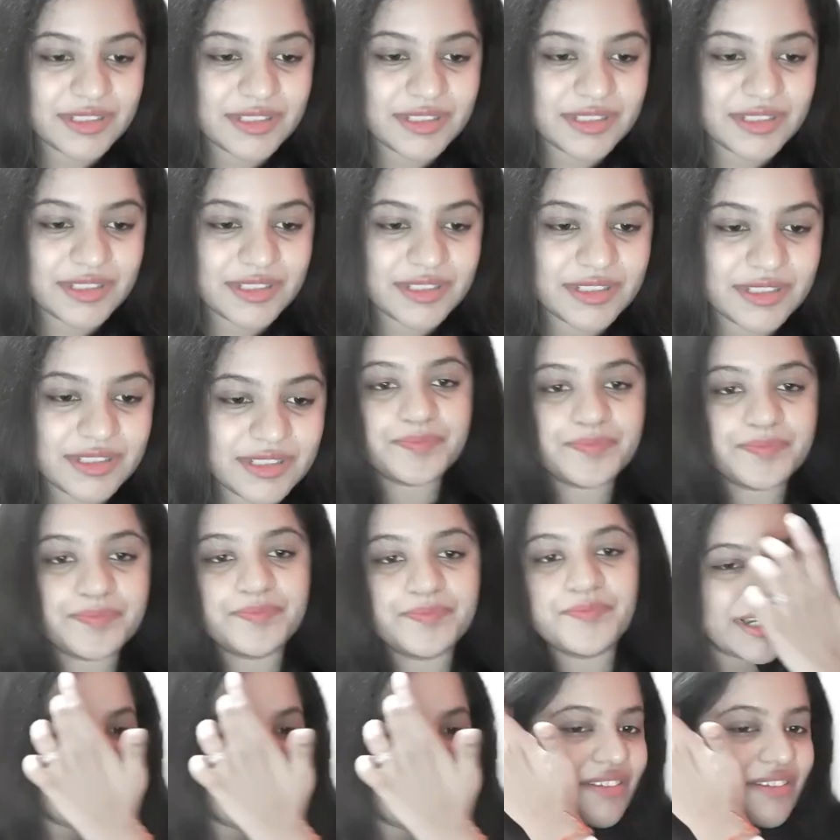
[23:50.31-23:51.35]
So your
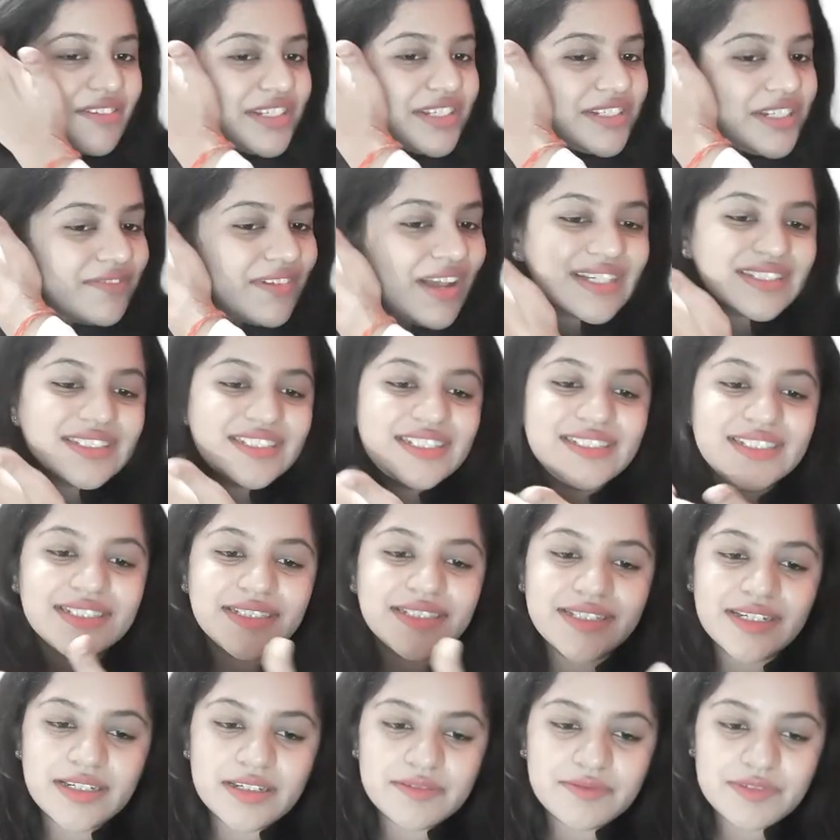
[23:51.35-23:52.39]
inactivated vaccine is
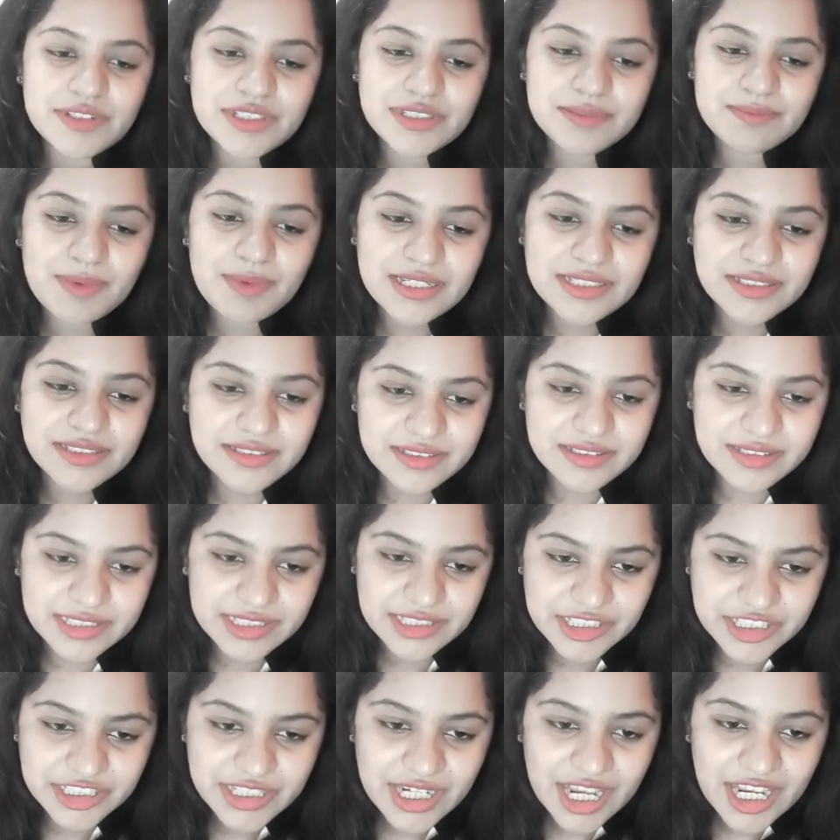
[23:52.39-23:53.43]
delivered by a syringe.